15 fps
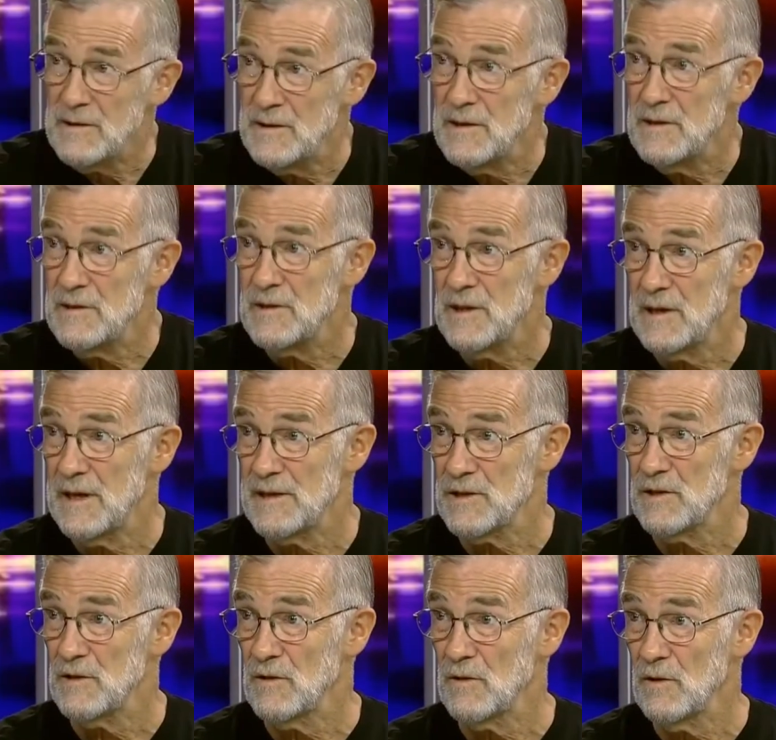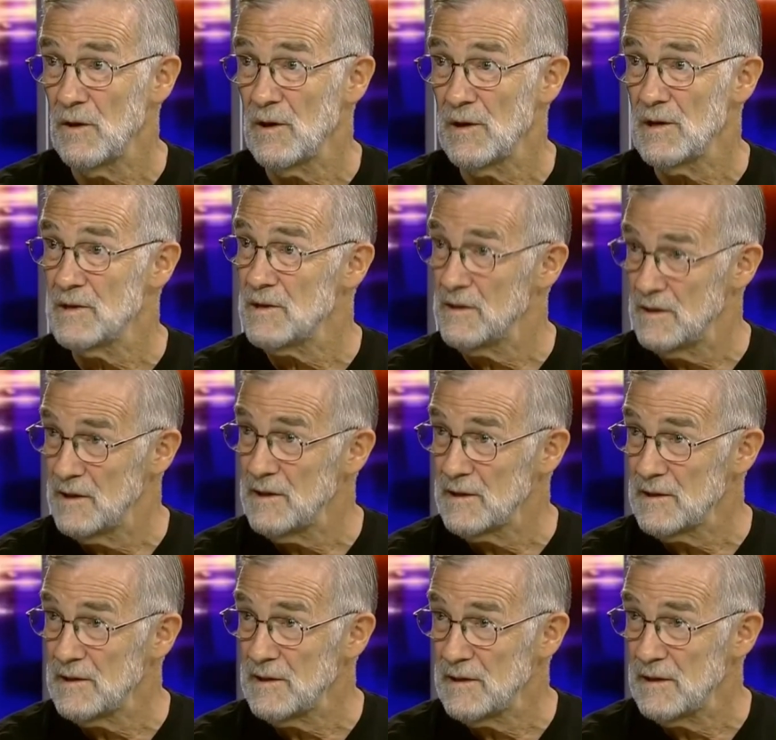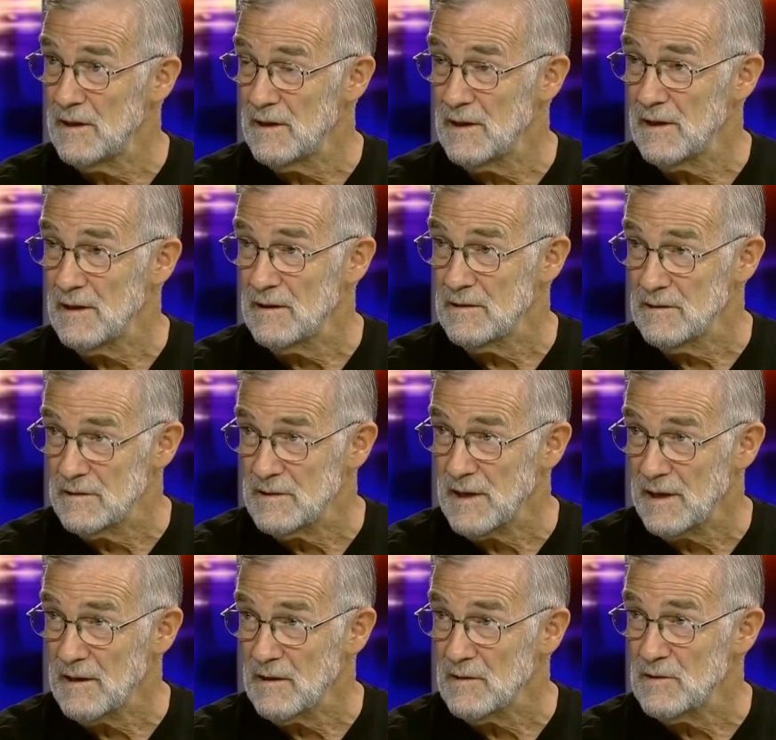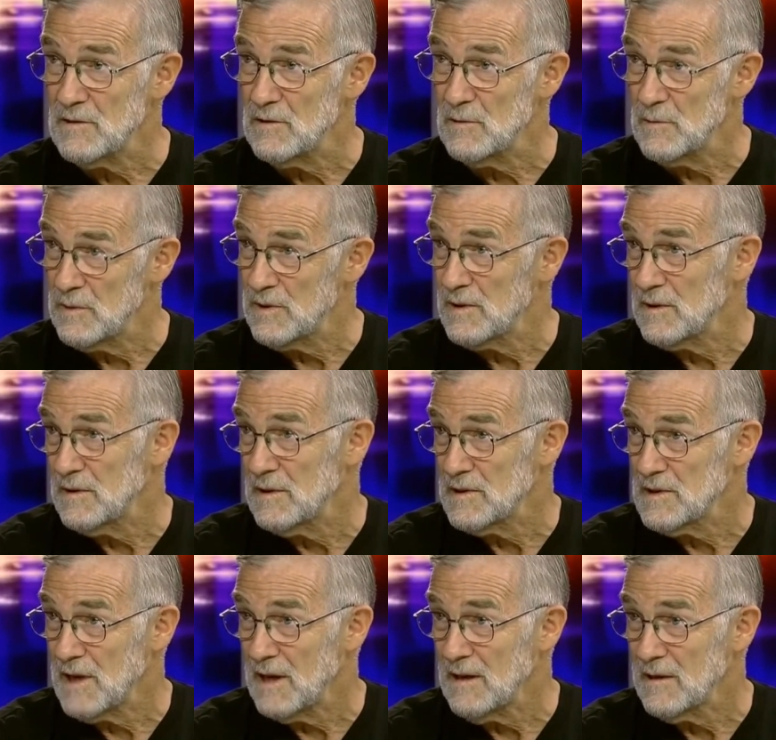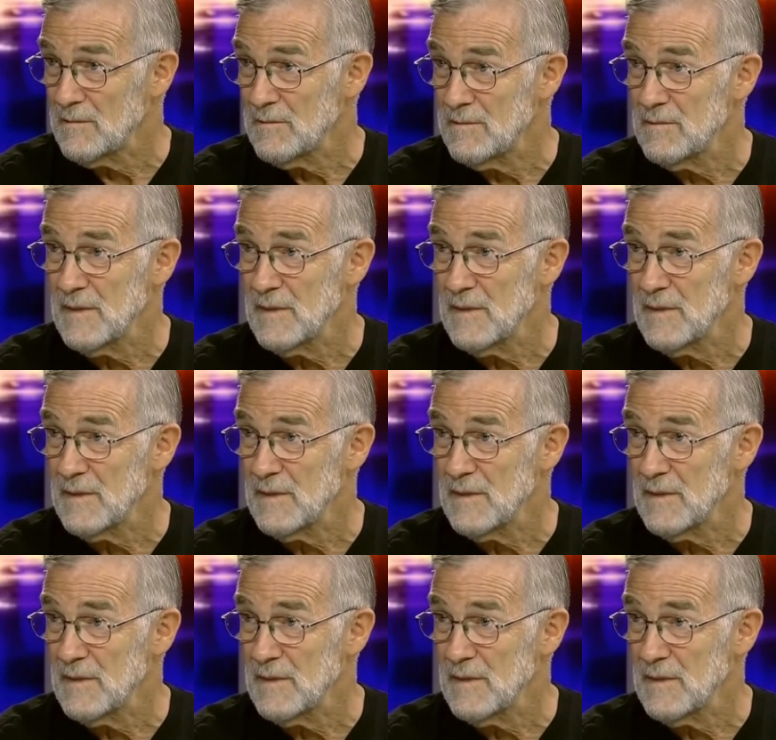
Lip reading: under international law, he's clearly entitled to political asylum.